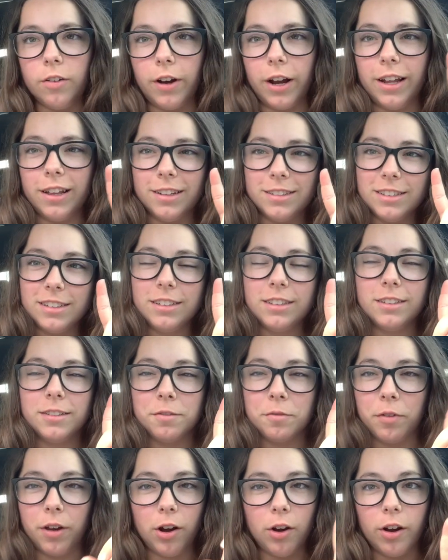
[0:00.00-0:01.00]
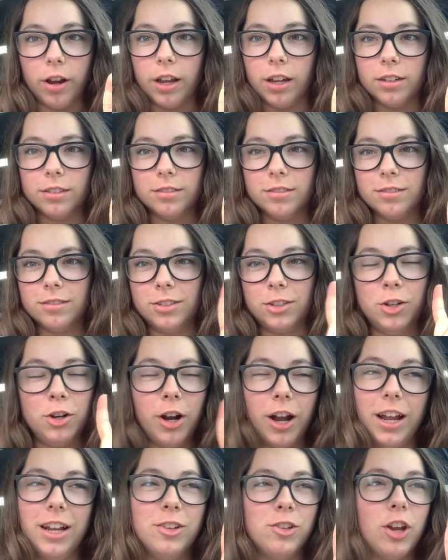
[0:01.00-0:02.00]
right, this is a very
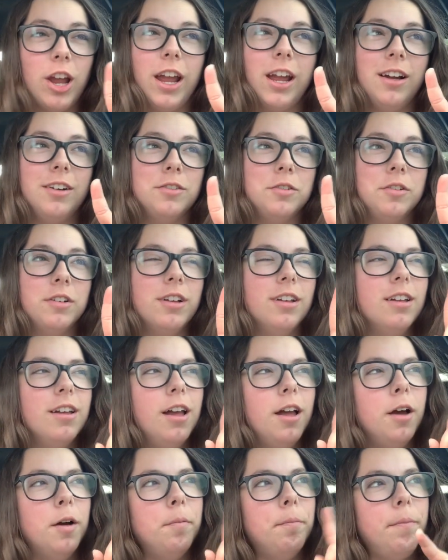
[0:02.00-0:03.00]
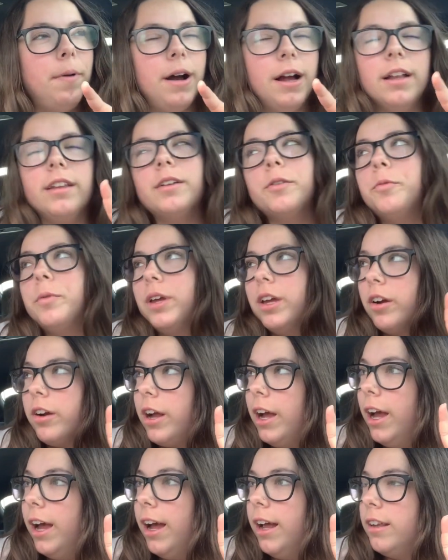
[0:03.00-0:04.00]
strange angle, but we are
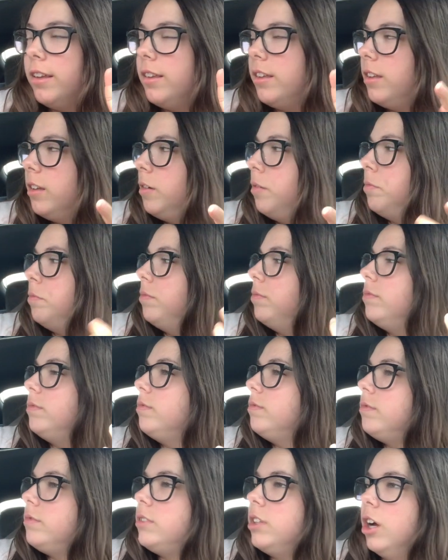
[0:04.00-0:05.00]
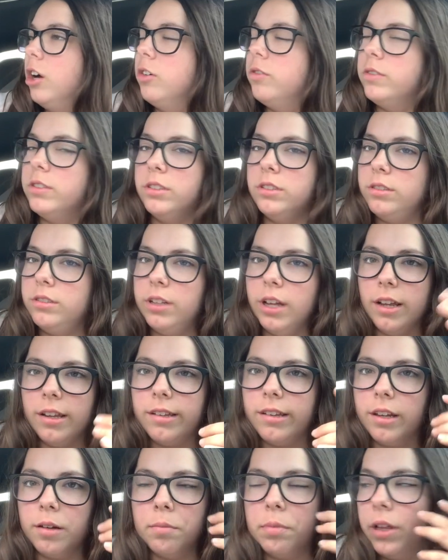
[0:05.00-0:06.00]
at some COVID
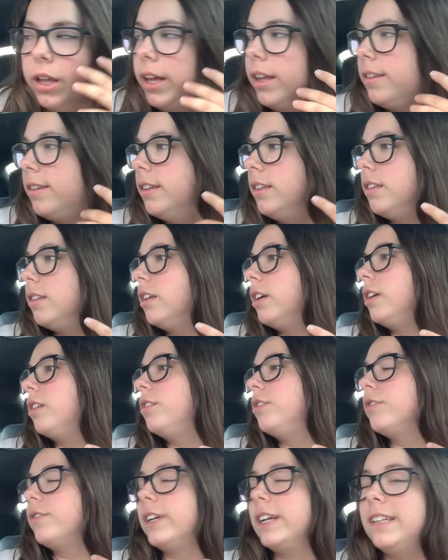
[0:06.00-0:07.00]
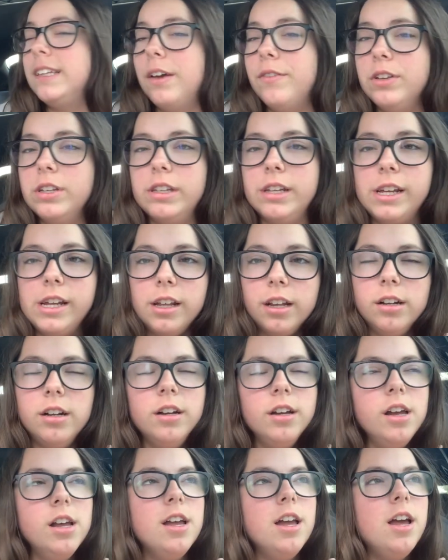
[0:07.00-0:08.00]
testing place. It's like 3:17.
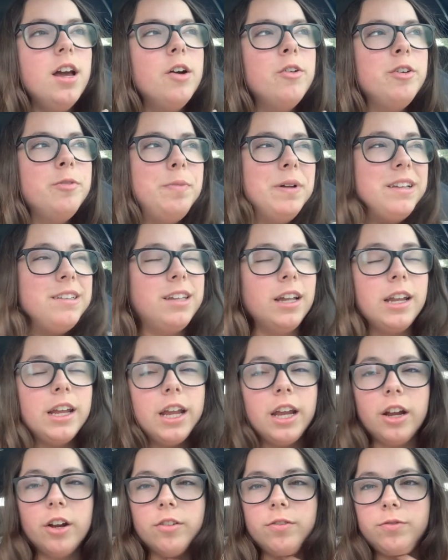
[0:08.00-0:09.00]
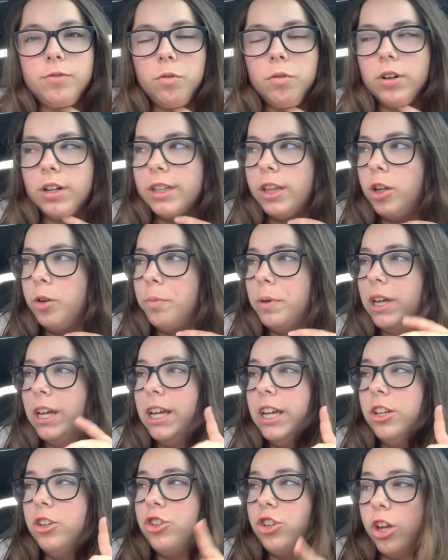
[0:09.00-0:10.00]
We've been sitting here for a little bit.
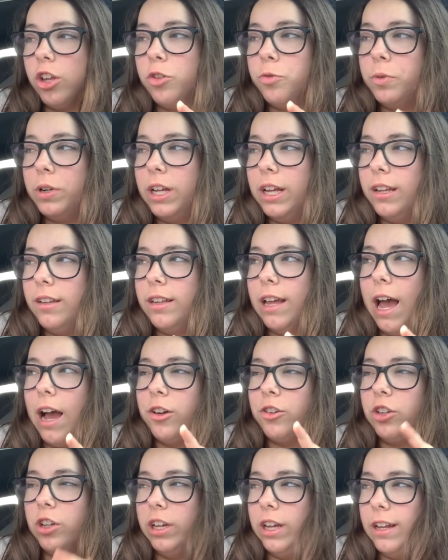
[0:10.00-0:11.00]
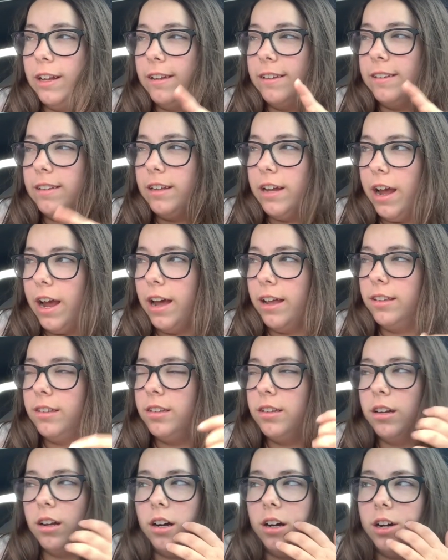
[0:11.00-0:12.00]
He just went in to actually get his
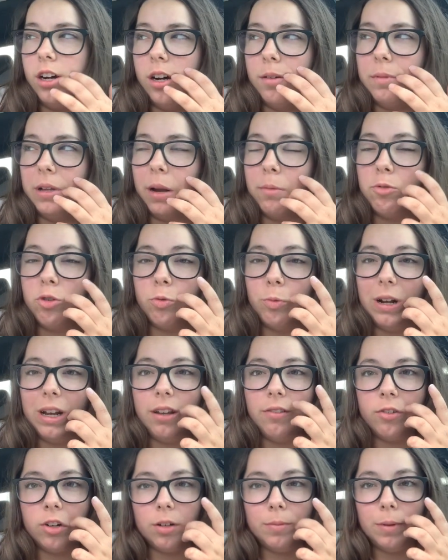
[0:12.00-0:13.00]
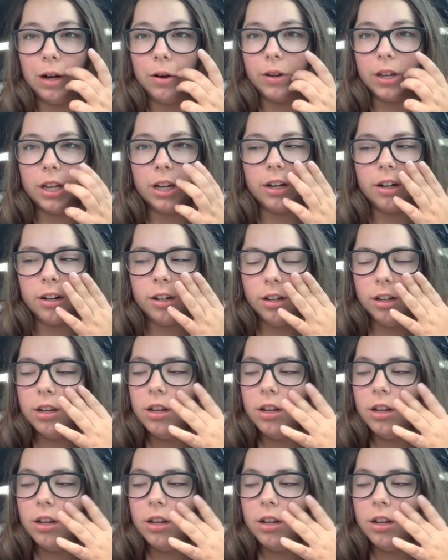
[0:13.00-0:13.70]
test, and I'm just waiting for him out here.